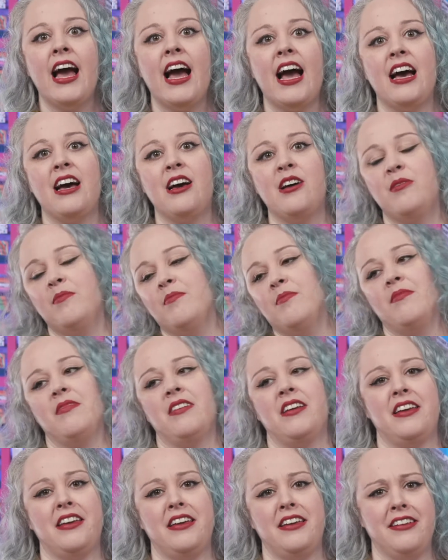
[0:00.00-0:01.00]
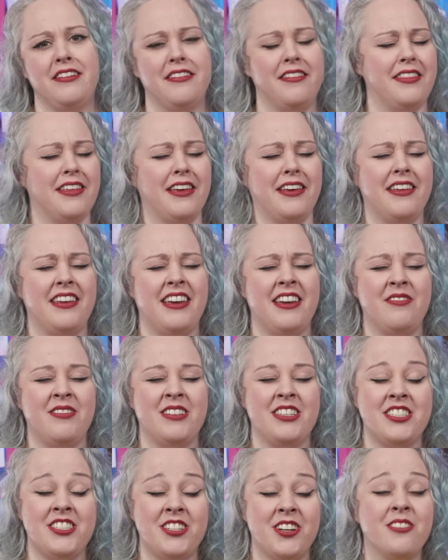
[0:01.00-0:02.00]
That
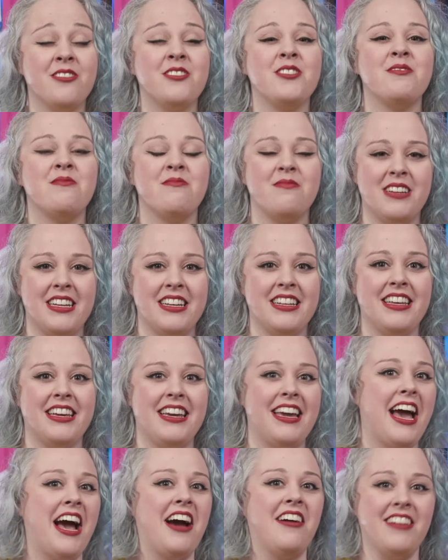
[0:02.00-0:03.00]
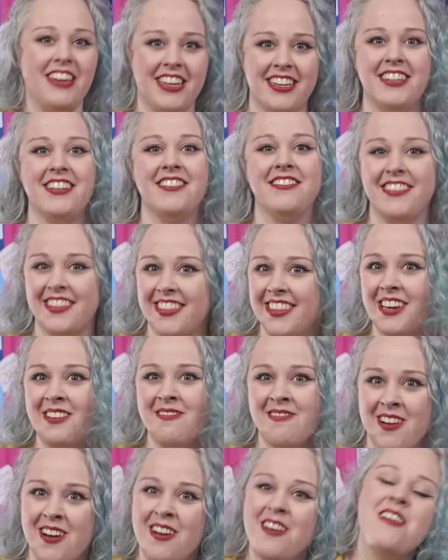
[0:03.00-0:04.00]
it shows really how ignorant they
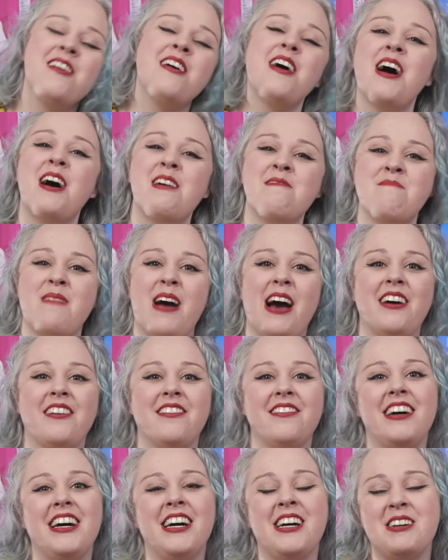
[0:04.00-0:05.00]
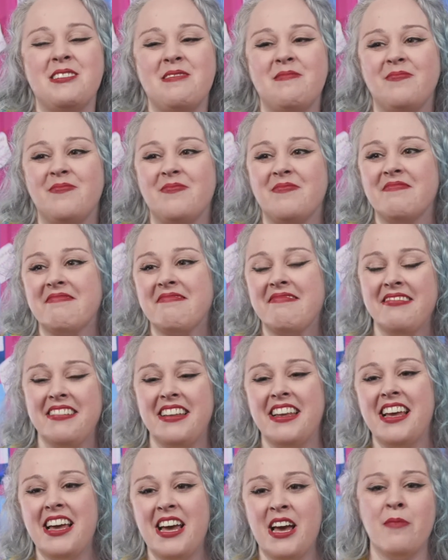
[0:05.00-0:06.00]
were
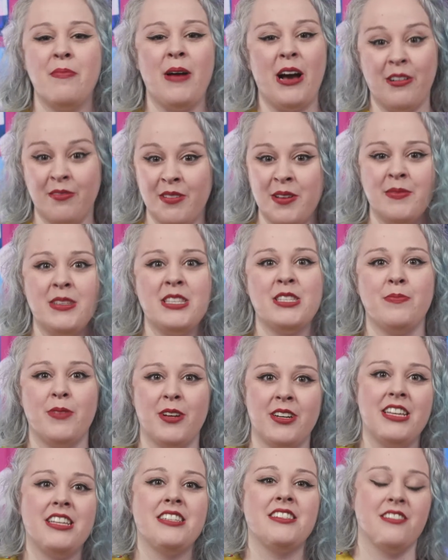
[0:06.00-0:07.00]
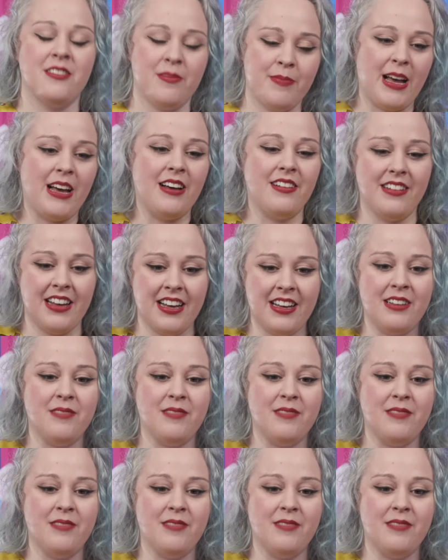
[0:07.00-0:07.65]
about women's bodies, or about